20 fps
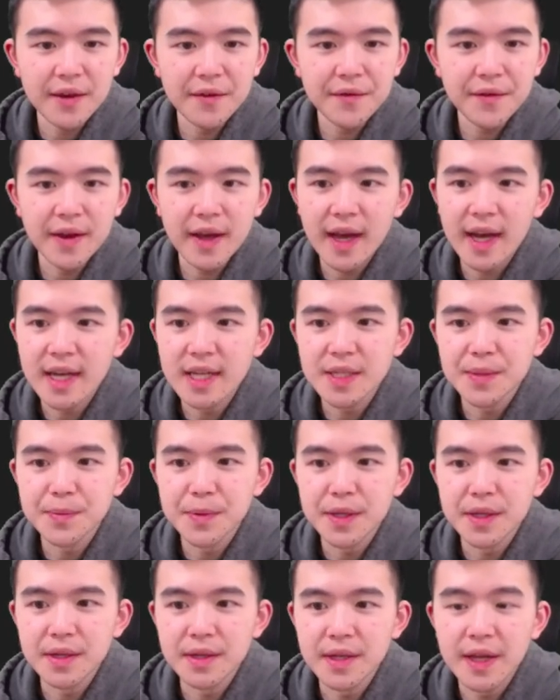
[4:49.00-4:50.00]
it has
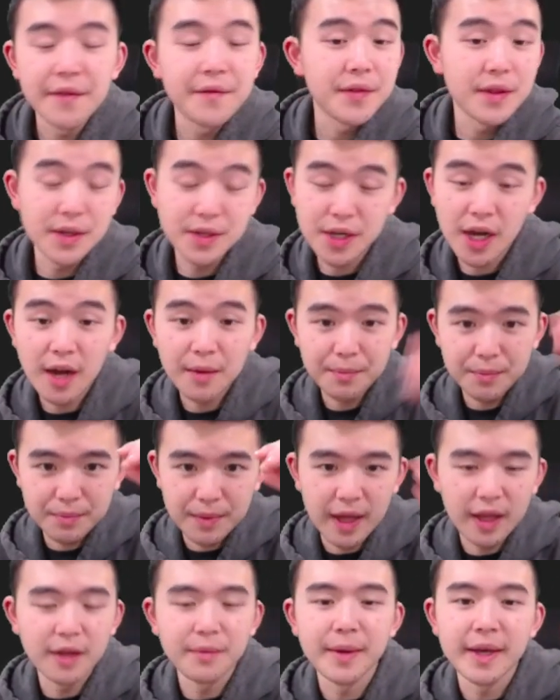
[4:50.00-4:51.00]
been, if the top
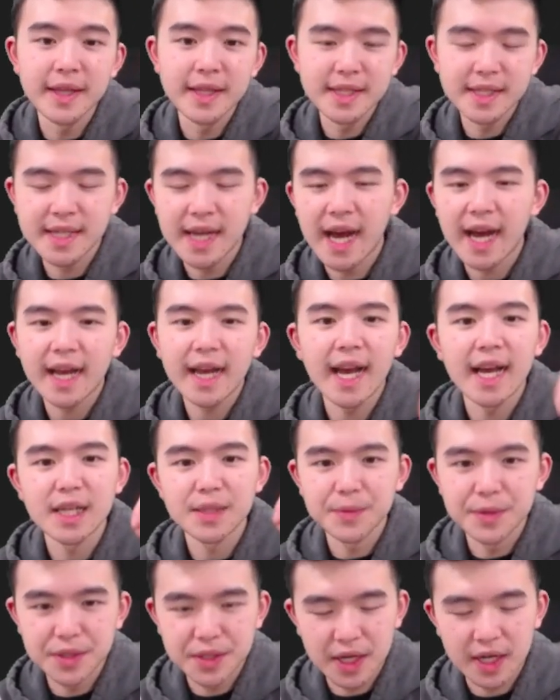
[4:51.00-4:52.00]
element in the stack has
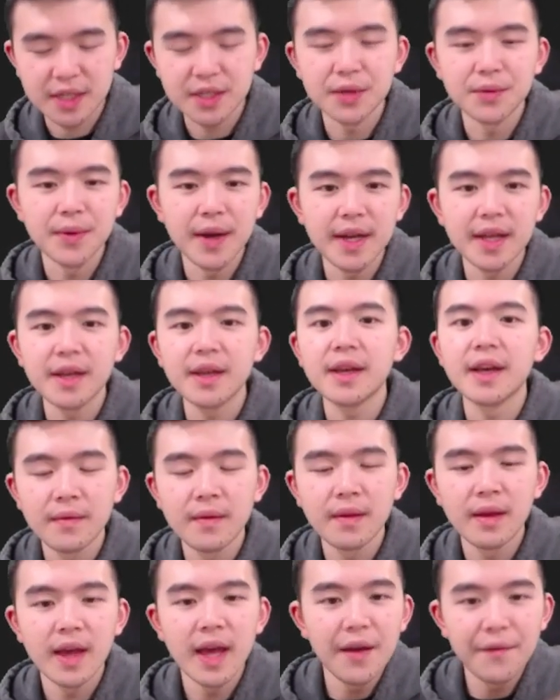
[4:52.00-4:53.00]
been checked already.
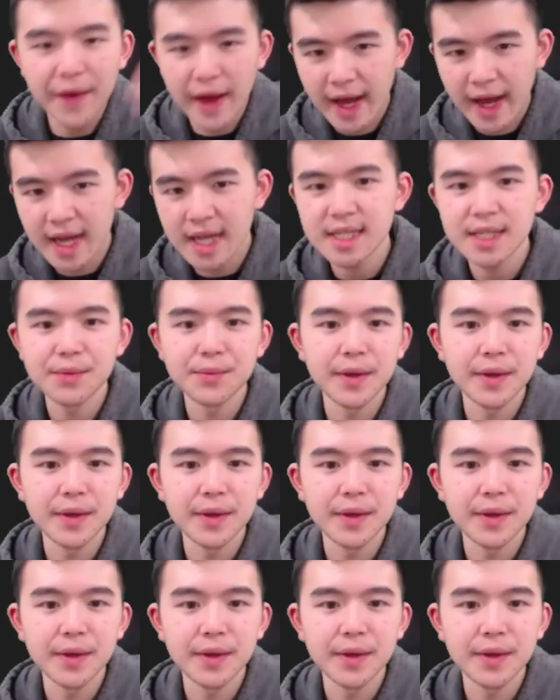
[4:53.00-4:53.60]
If, if it has, then we can